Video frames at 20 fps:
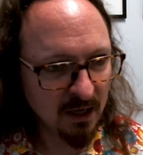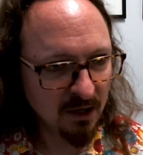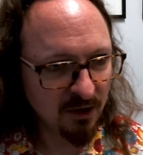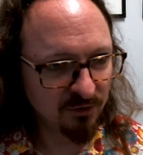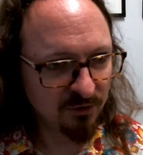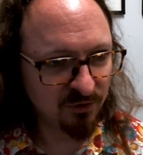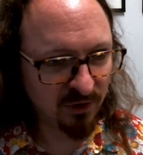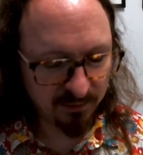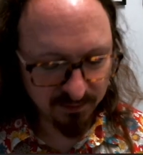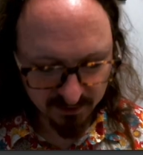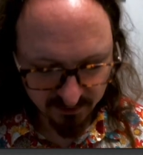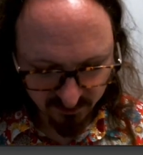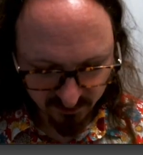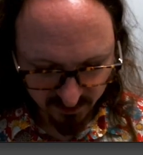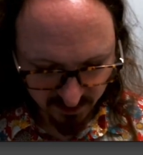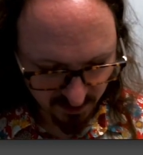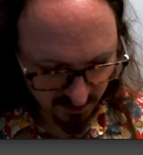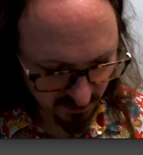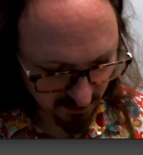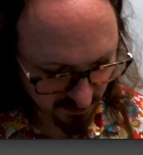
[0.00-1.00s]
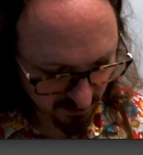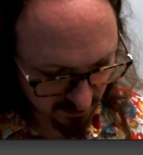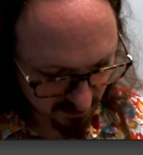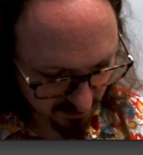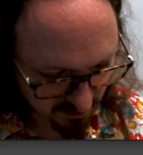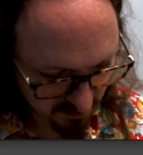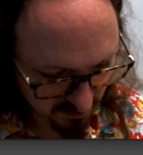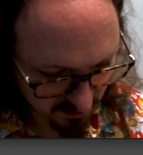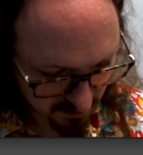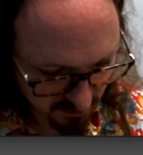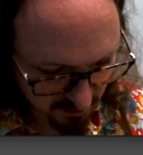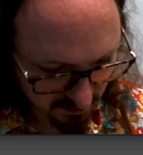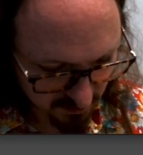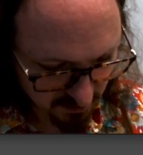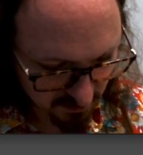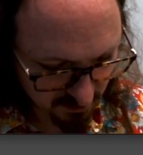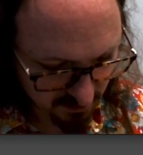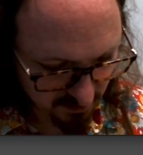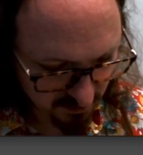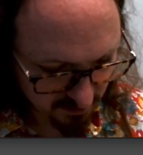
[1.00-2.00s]
So I'm going to say
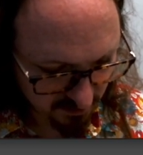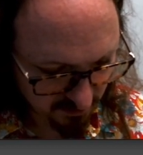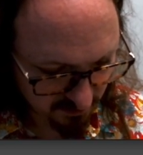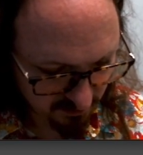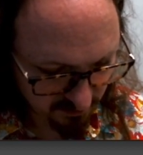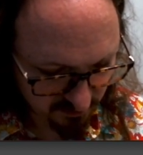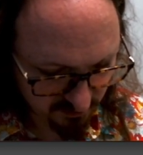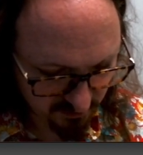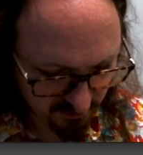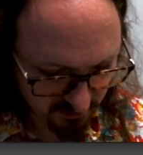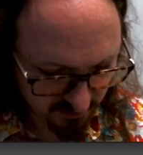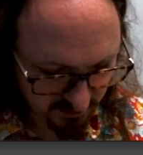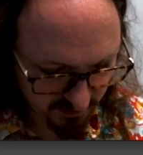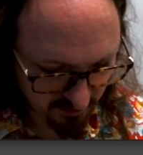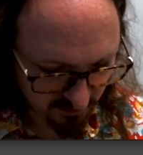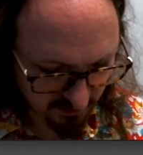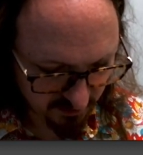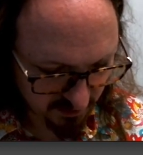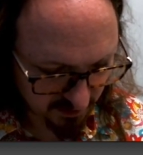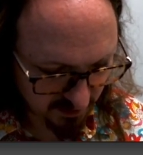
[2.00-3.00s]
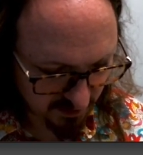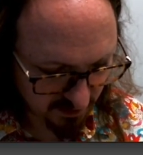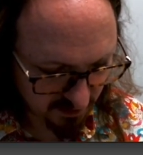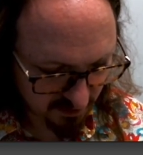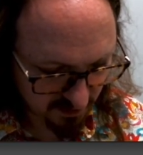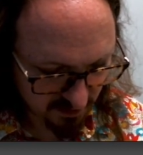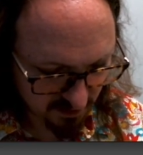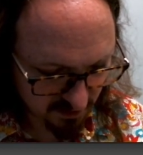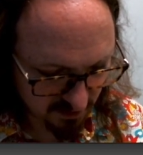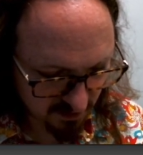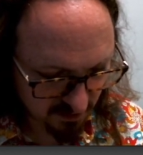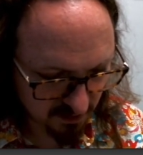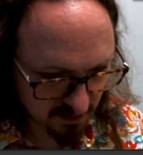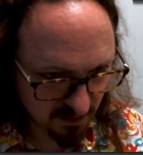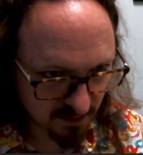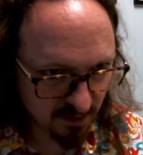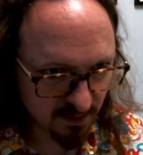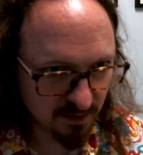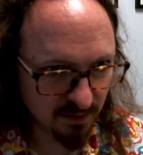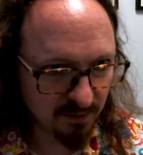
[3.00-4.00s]
serial dot
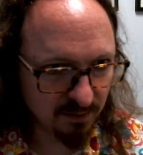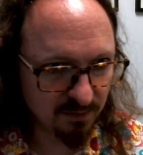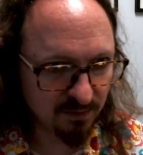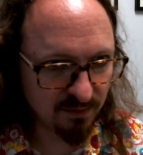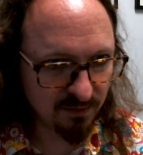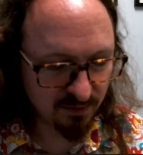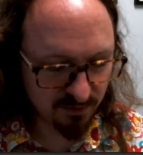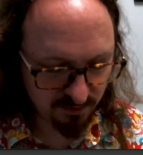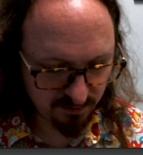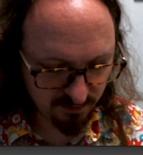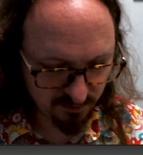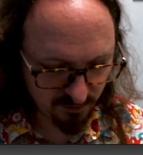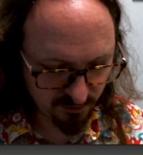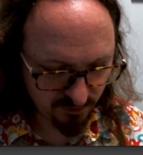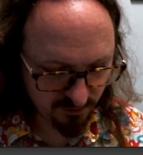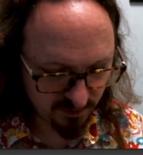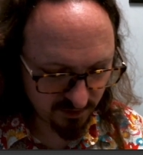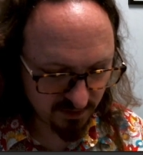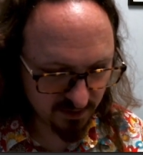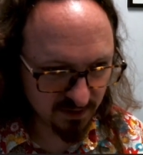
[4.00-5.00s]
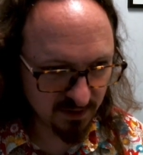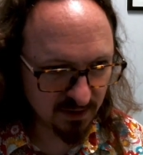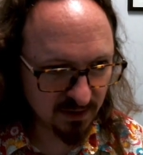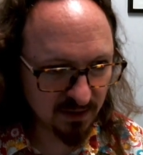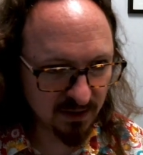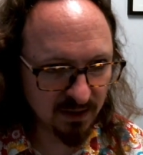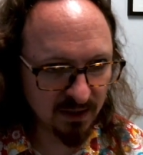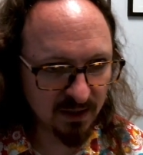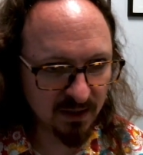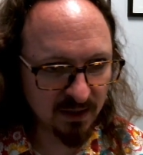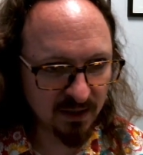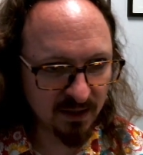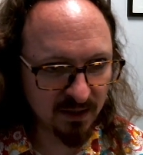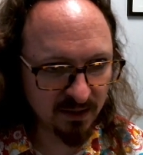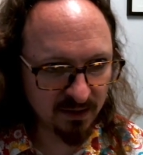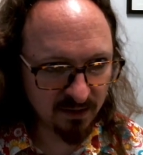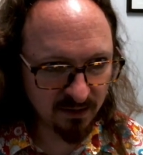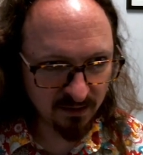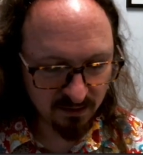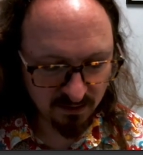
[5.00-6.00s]
print
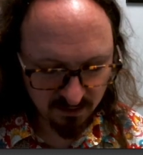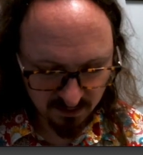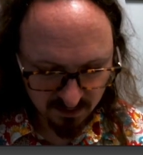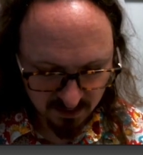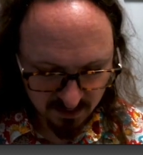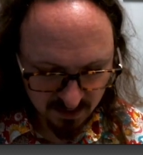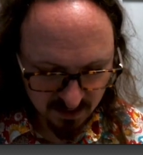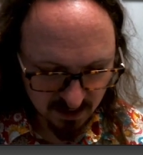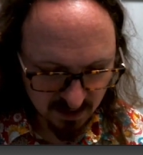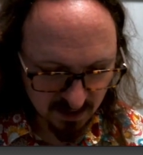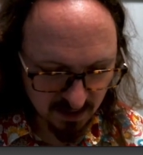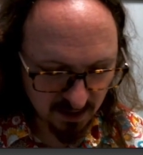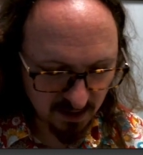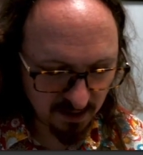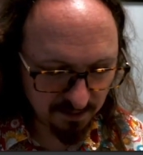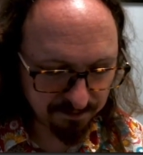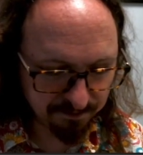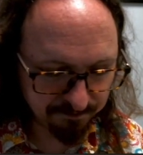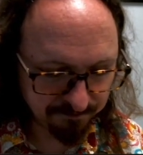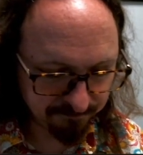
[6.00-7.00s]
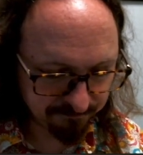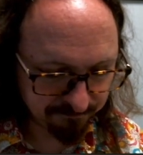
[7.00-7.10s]
line button